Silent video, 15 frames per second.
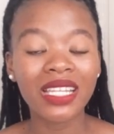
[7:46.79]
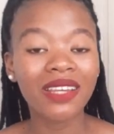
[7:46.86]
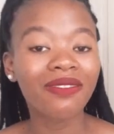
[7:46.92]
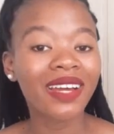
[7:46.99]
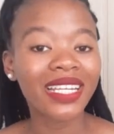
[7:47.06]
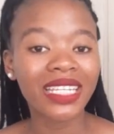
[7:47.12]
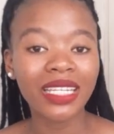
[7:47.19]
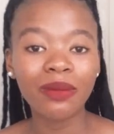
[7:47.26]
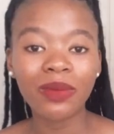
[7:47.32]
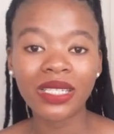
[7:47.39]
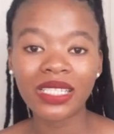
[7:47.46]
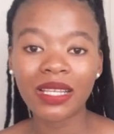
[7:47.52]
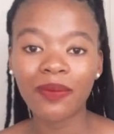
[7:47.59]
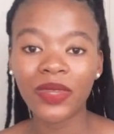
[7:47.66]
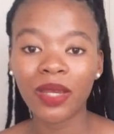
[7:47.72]
If I did
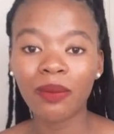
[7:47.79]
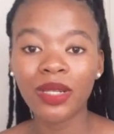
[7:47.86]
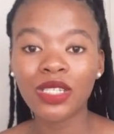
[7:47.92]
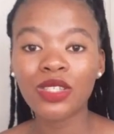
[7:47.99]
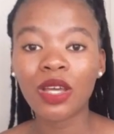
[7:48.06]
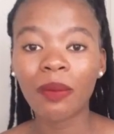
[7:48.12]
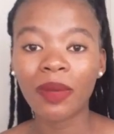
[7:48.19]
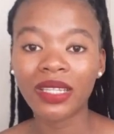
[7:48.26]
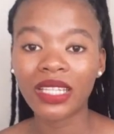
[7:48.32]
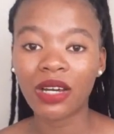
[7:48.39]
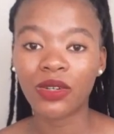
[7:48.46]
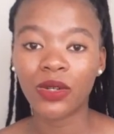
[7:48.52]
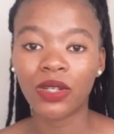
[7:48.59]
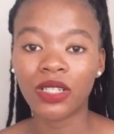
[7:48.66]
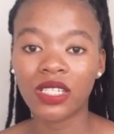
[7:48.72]
miss something, please comment
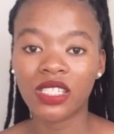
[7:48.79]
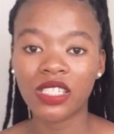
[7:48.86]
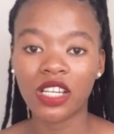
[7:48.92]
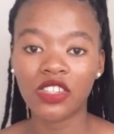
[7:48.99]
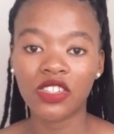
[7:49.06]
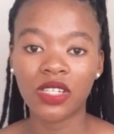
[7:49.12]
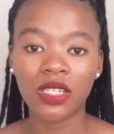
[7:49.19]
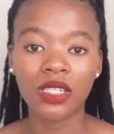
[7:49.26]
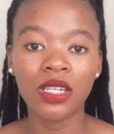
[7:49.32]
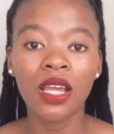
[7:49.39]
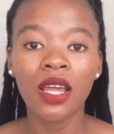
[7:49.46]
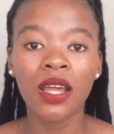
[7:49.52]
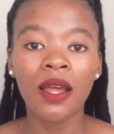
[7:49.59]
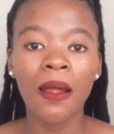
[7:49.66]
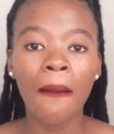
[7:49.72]
down on
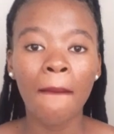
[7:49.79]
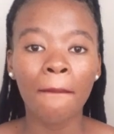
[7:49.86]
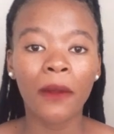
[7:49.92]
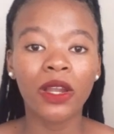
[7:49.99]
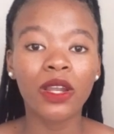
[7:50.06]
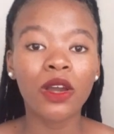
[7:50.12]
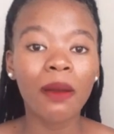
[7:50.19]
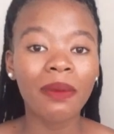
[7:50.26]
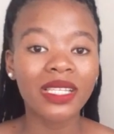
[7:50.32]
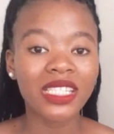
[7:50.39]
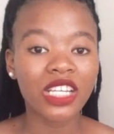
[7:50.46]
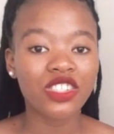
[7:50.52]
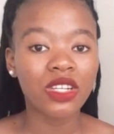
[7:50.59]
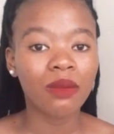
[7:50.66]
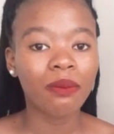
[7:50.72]
the comment
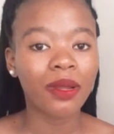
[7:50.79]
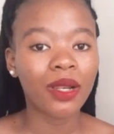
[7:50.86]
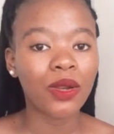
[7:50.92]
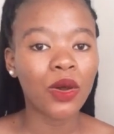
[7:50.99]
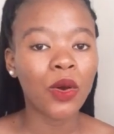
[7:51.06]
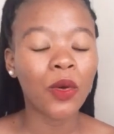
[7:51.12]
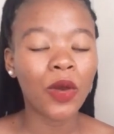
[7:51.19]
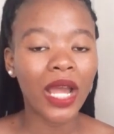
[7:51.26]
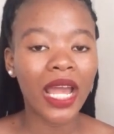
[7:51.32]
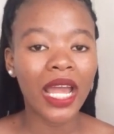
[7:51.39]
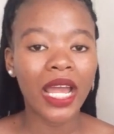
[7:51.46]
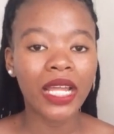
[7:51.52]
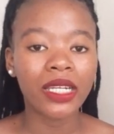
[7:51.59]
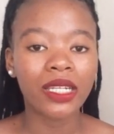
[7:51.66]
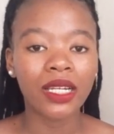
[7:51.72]
section below,
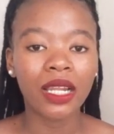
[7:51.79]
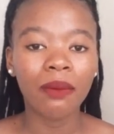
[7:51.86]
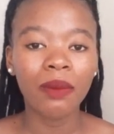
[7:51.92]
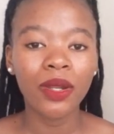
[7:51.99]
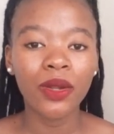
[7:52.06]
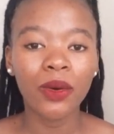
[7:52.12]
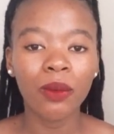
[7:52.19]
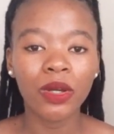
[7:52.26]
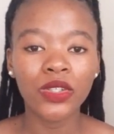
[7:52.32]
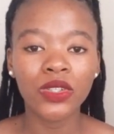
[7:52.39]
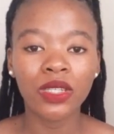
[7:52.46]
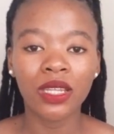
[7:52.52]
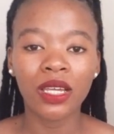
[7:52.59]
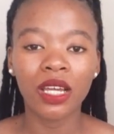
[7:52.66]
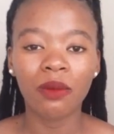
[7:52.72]
and let me know what
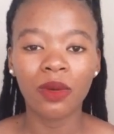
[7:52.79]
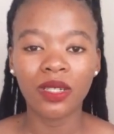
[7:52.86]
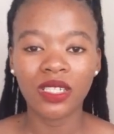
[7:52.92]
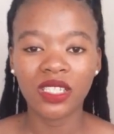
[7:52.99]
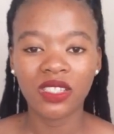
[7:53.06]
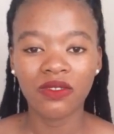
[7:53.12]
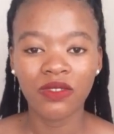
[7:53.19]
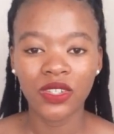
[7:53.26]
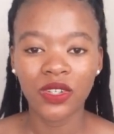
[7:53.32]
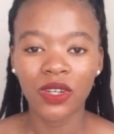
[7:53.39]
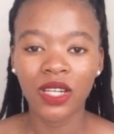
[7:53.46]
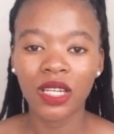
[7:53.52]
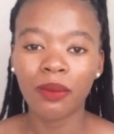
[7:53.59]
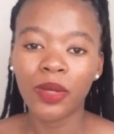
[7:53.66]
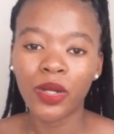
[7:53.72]
you think about this video.
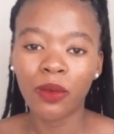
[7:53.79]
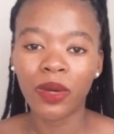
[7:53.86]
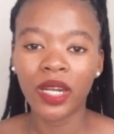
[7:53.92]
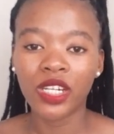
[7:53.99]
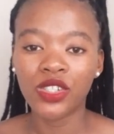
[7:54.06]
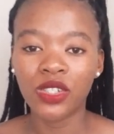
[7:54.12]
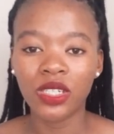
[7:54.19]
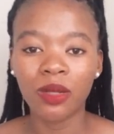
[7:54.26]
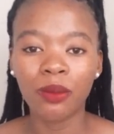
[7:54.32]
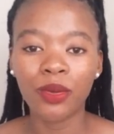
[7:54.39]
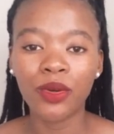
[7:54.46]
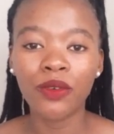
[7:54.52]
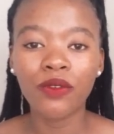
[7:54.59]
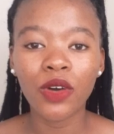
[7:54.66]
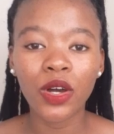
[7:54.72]
Let me know what I should
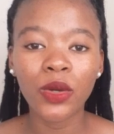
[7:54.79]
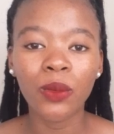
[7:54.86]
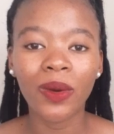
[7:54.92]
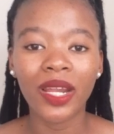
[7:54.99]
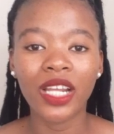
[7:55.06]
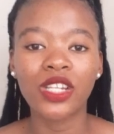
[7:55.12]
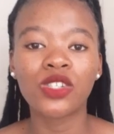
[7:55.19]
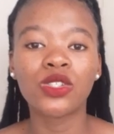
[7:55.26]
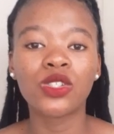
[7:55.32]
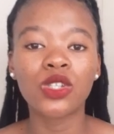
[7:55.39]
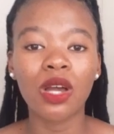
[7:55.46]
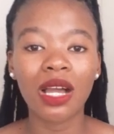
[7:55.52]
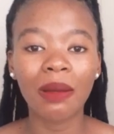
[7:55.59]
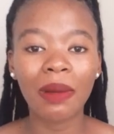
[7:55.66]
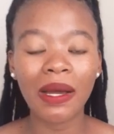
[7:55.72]
improve on, what I should
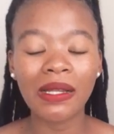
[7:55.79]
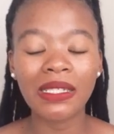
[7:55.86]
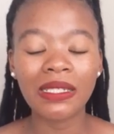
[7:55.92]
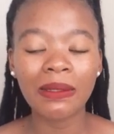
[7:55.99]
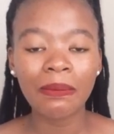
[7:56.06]
talk about